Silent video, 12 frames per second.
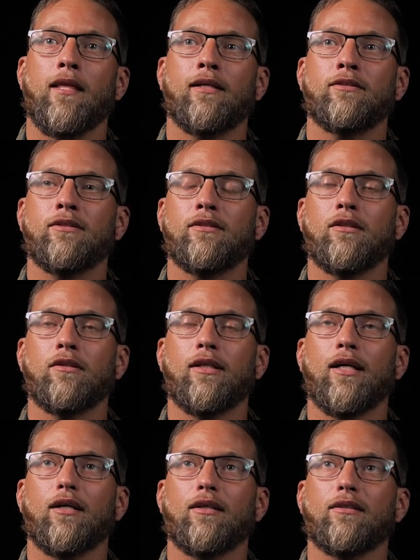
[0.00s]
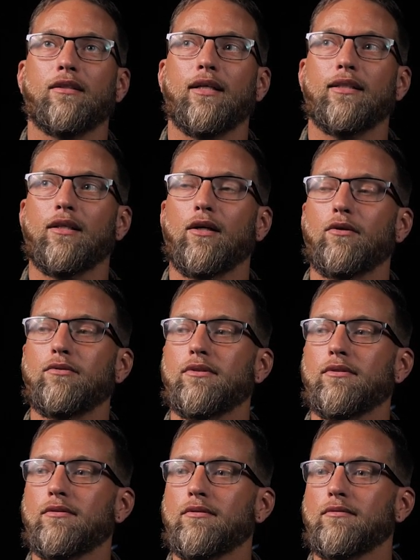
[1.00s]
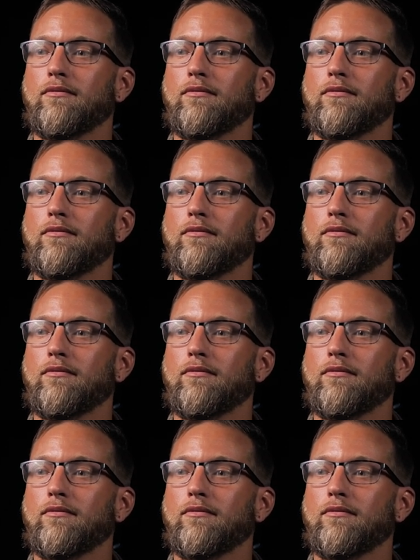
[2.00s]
and just look out at the ocean.